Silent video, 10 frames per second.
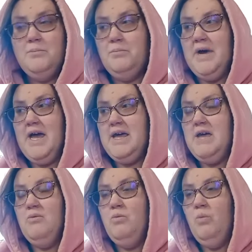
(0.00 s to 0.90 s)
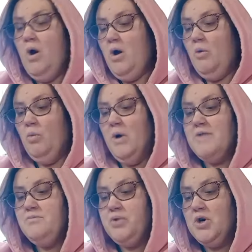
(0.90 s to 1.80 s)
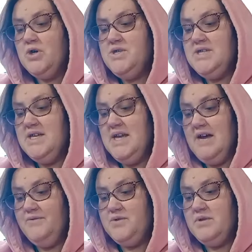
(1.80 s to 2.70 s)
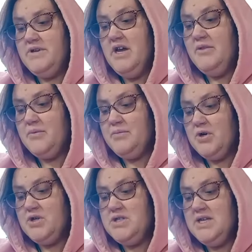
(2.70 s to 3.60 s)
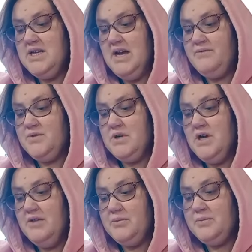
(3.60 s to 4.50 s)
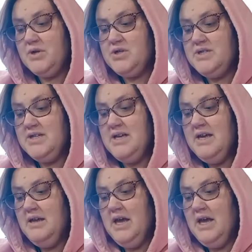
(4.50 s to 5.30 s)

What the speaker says: By one person after another person after another person